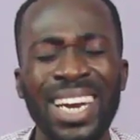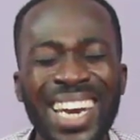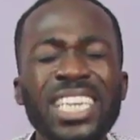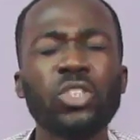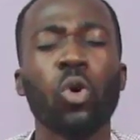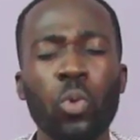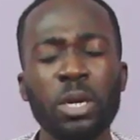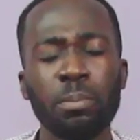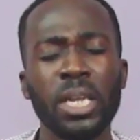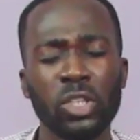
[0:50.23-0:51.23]
Let your
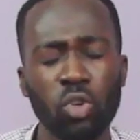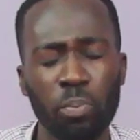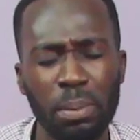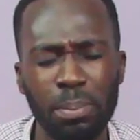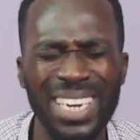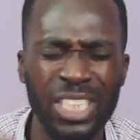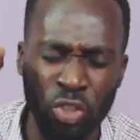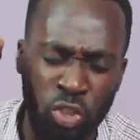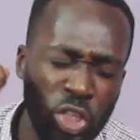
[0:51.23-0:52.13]
word bless your people in